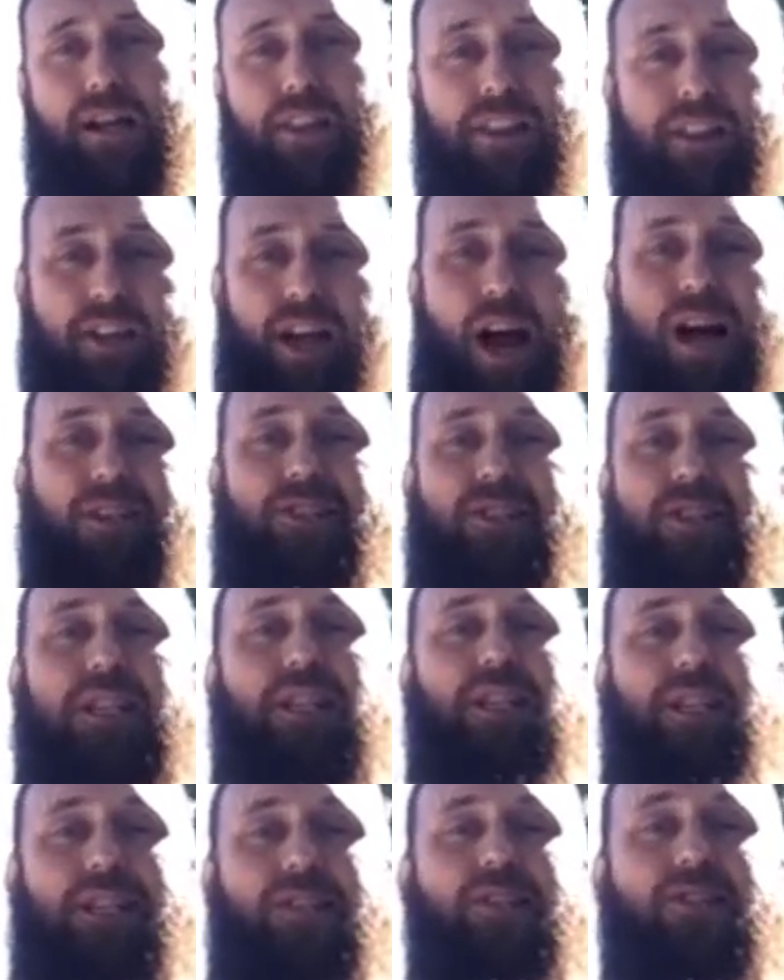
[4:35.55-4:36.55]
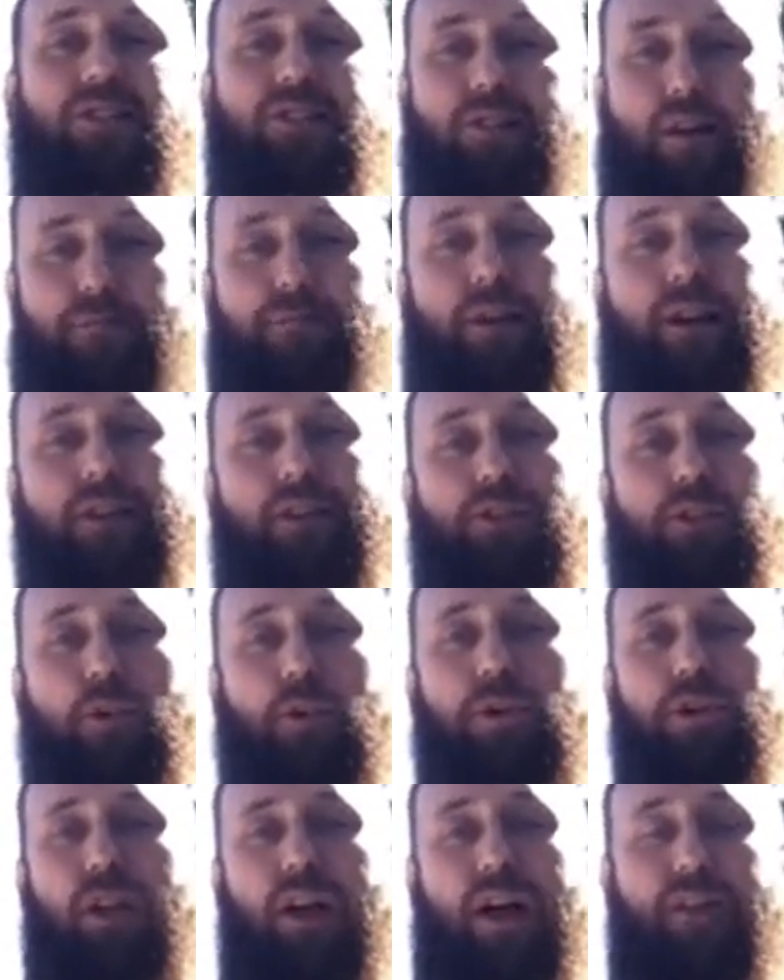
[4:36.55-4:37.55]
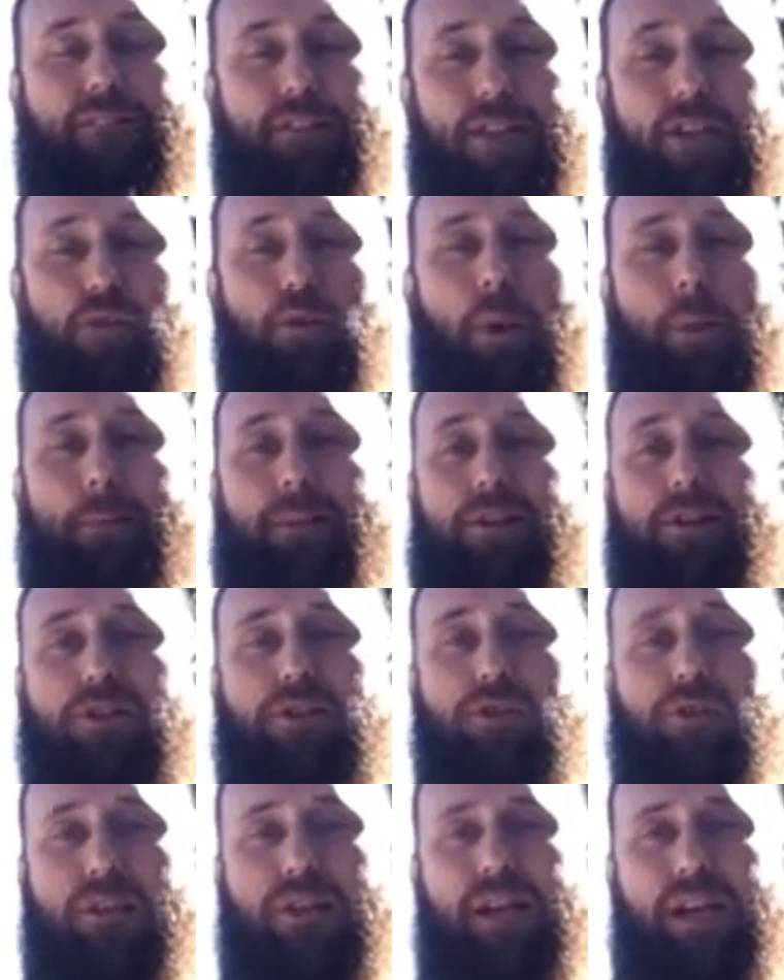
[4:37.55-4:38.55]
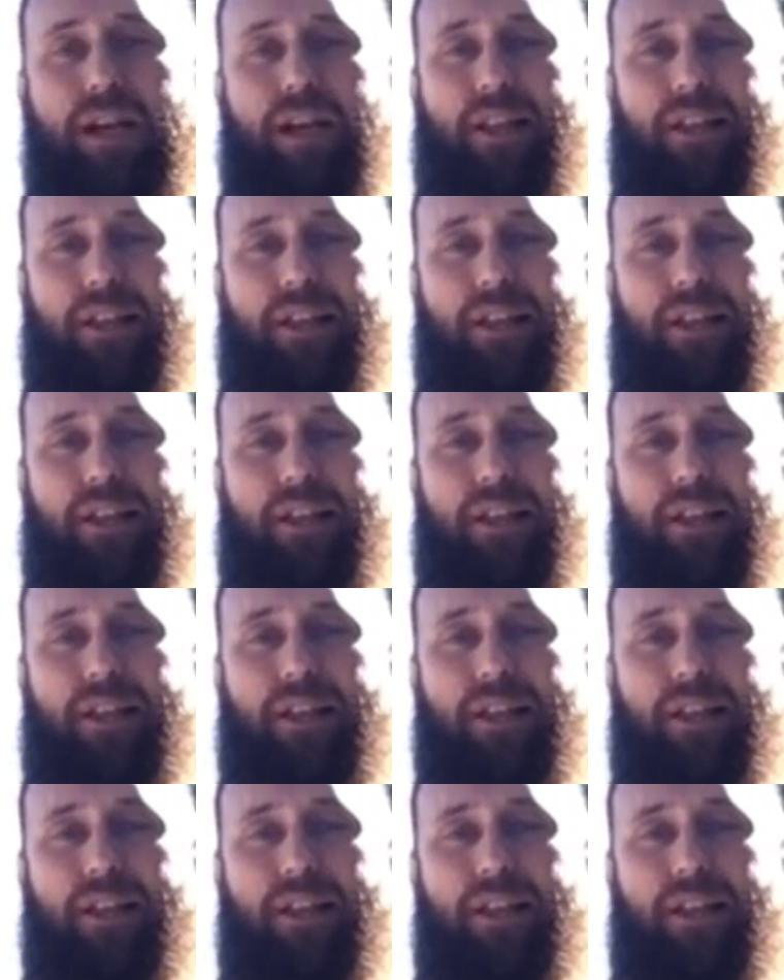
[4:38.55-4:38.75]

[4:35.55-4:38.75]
that God's going to lead somebody into our life, into our ministry,